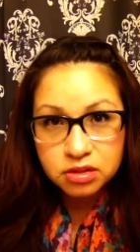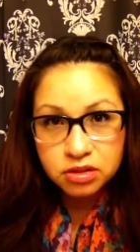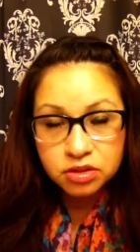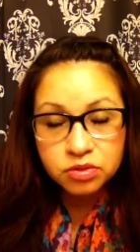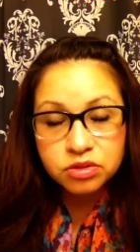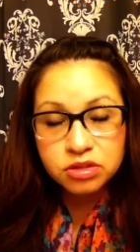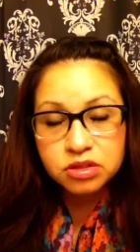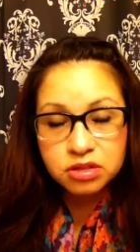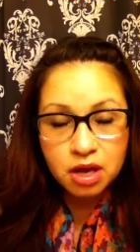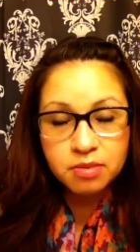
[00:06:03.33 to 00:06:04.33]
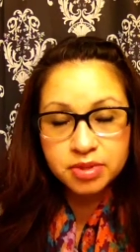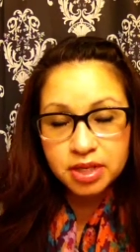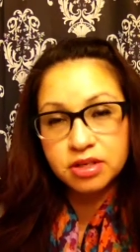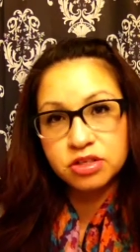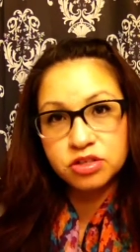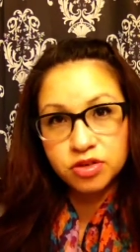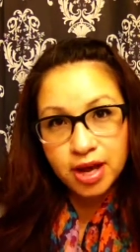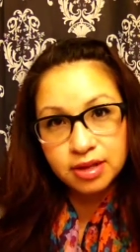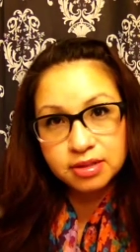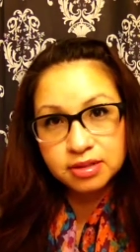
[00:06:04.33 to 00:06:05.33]
you know, just stop dead in your
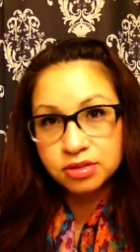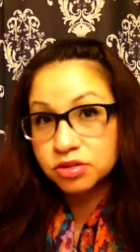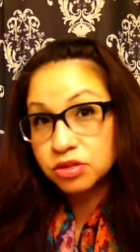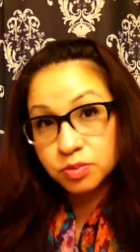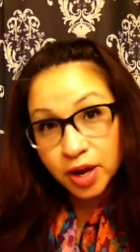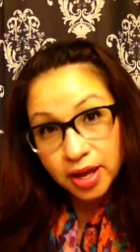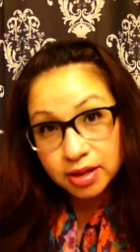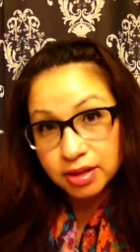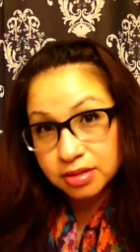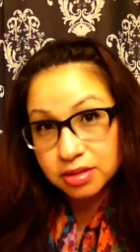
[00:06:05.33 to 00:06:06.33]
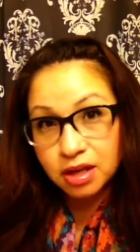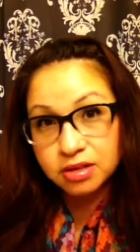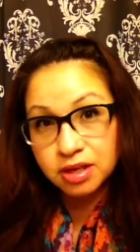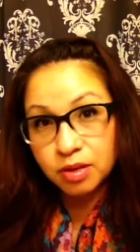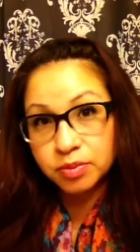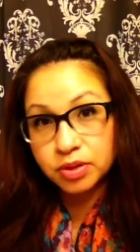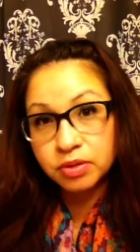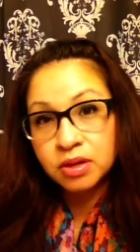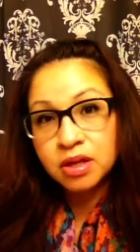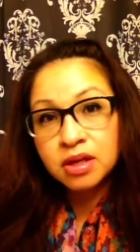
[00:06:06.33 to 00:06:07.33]
tracks and just pray and ask God to help you
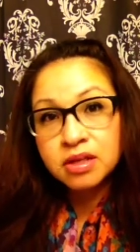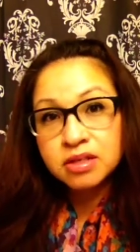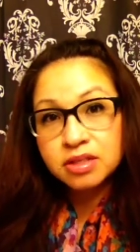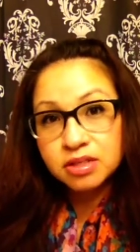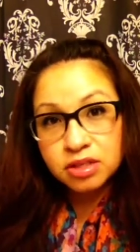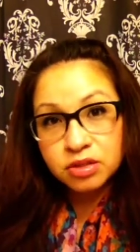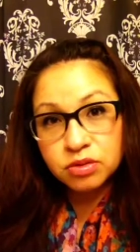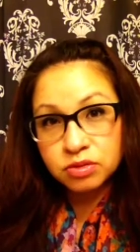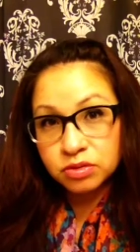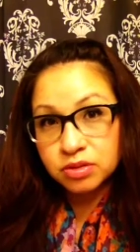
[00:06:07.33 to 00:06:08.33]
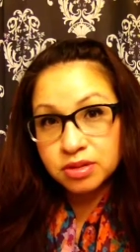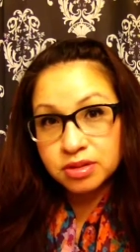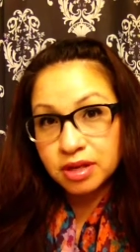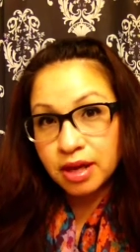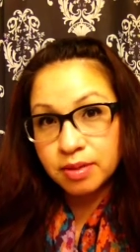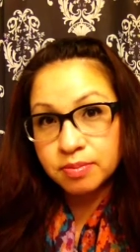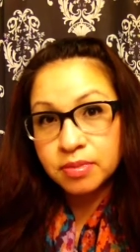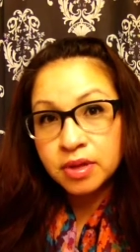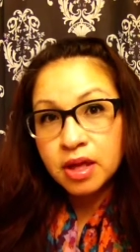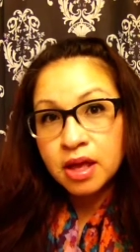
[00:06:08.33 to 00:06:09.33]
to see you through this
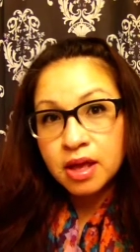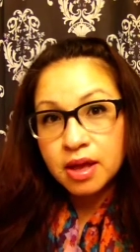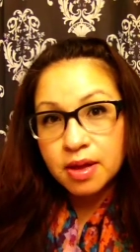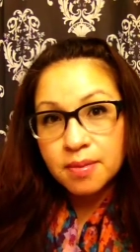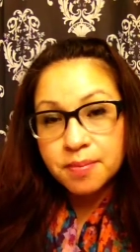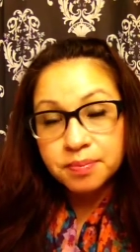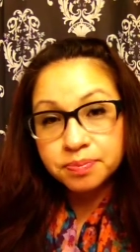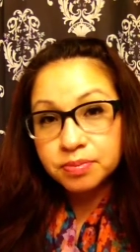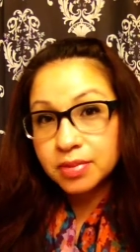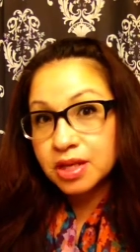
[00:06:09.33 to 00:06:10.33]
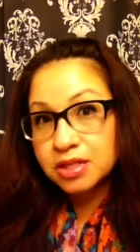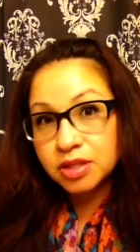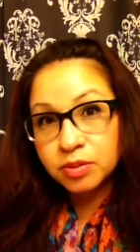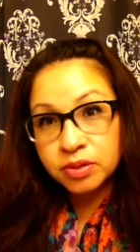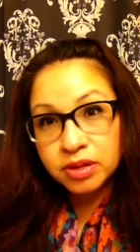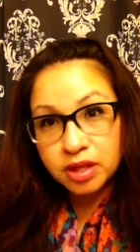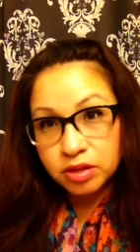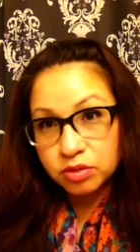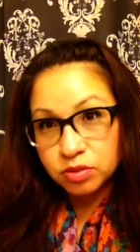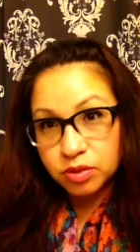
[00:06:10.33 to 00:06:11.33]
time um, because He will get
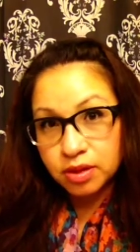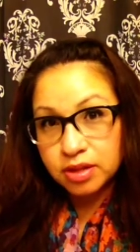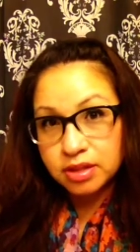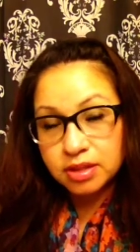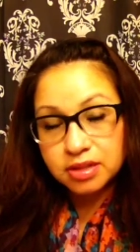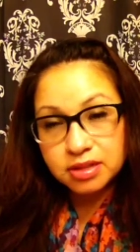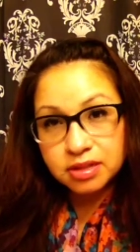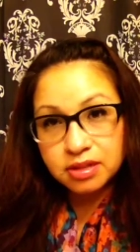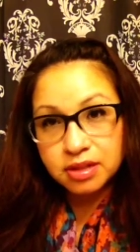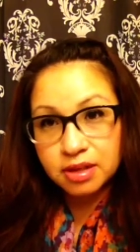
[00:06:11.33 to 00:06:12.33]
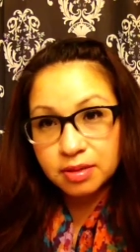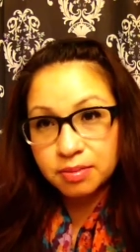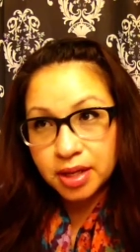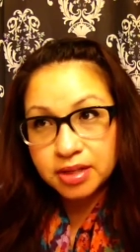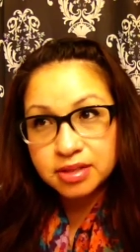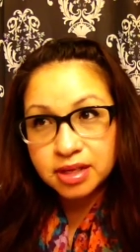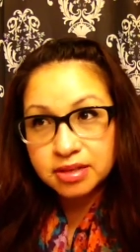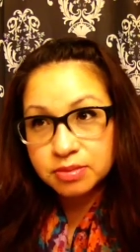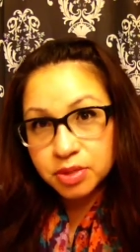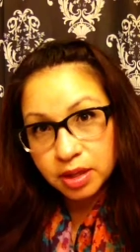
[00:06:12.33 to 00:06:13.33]
you through it. it. It's it might take
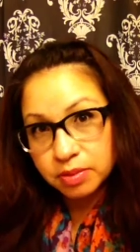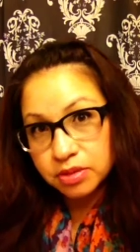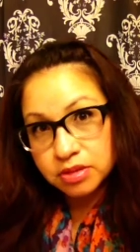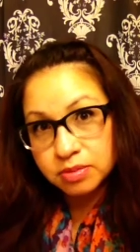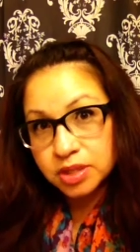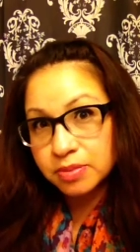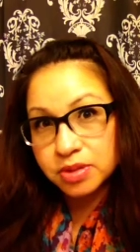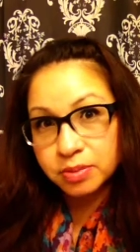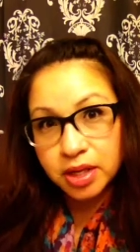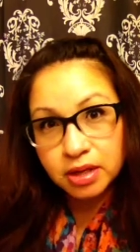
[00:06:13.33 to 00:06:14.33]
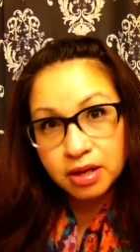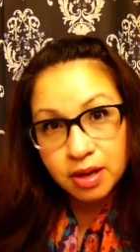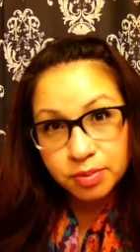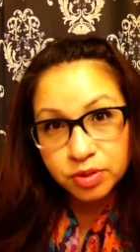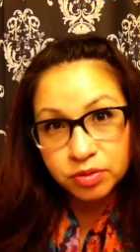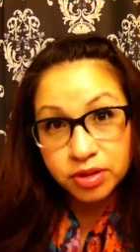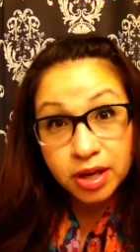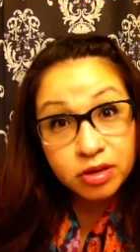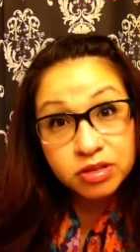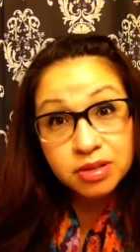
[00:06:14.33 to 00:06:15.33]
some time. sometimes it might not happen
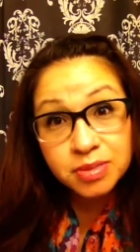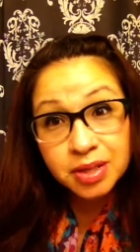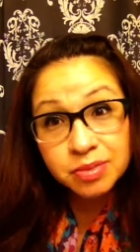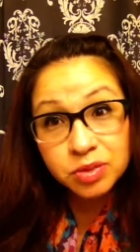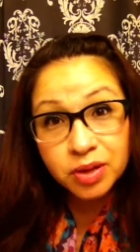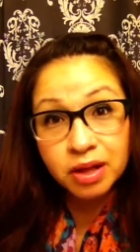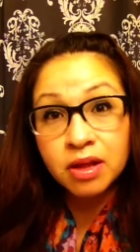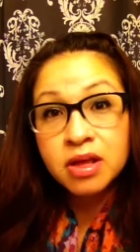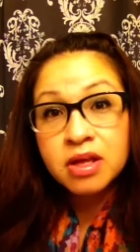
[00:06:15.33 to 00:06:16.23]
overnight, or sometimes it will.